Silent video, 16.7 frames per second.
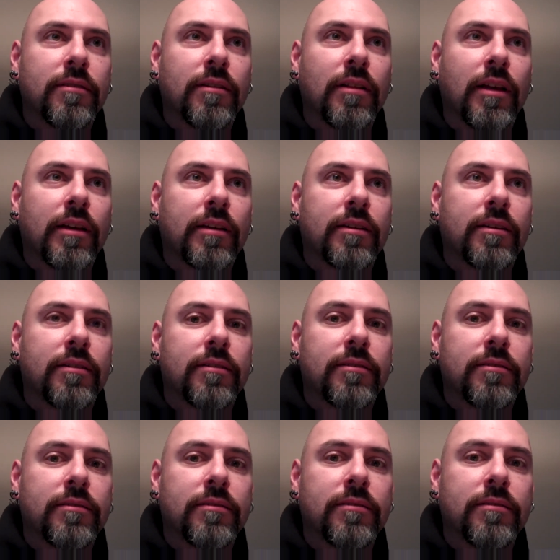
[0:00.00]
like
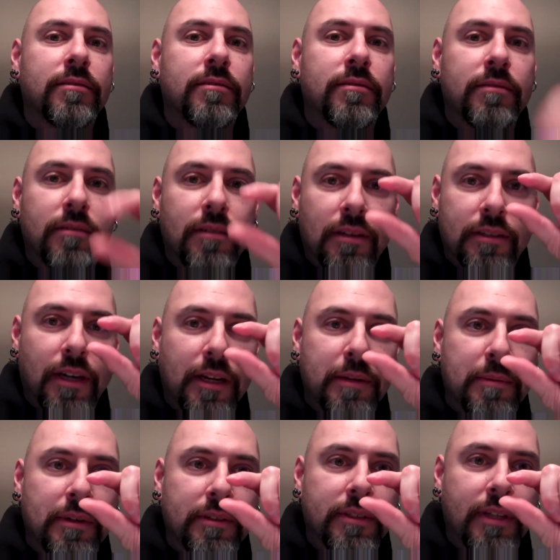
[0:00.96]
a tiny
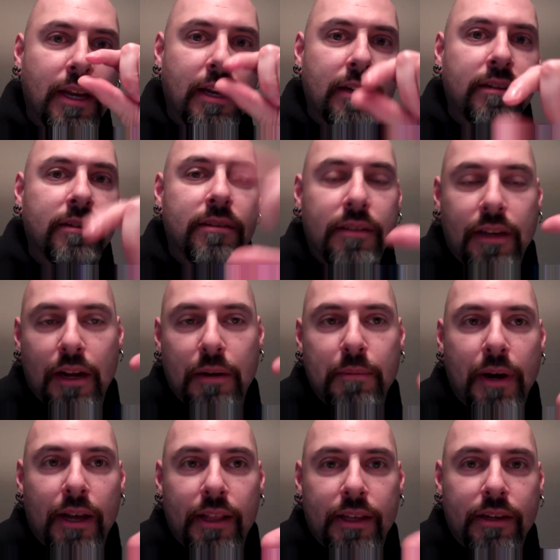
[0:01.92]
bit of stain. You gotta
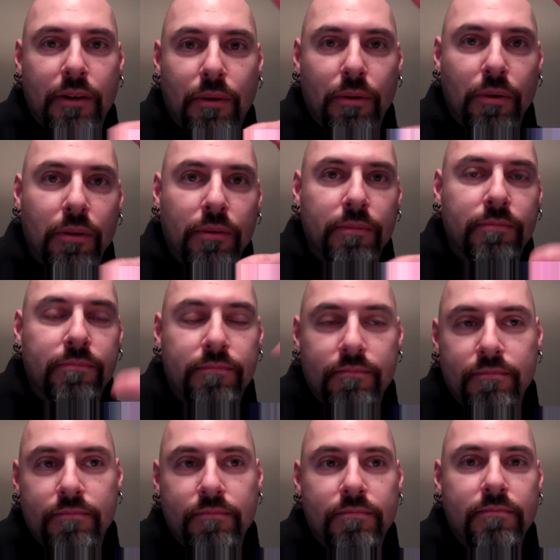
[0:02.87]
buy like a whole
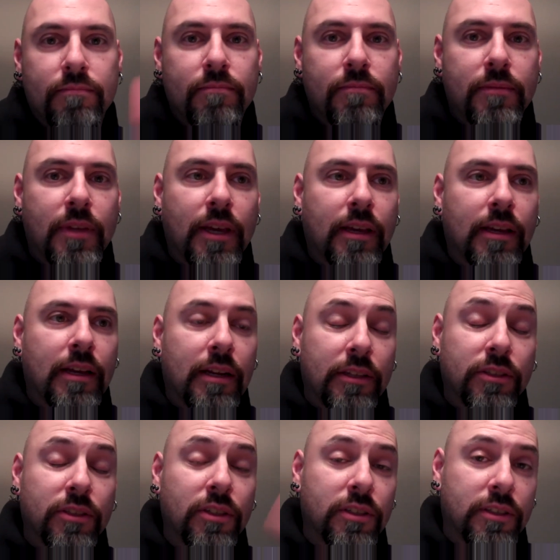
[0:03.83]
thing, and
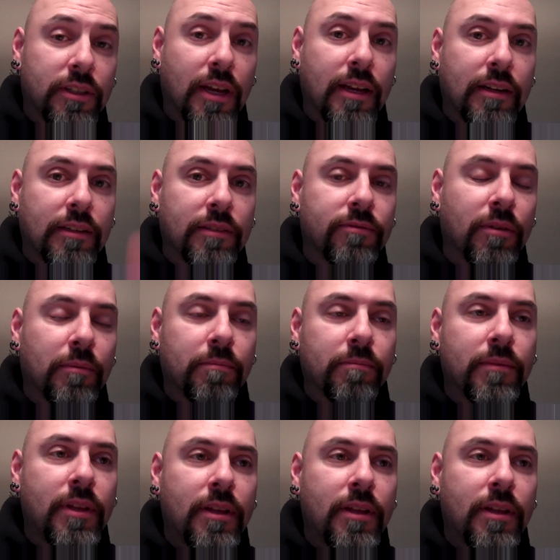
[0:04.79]
it's good stain. It's from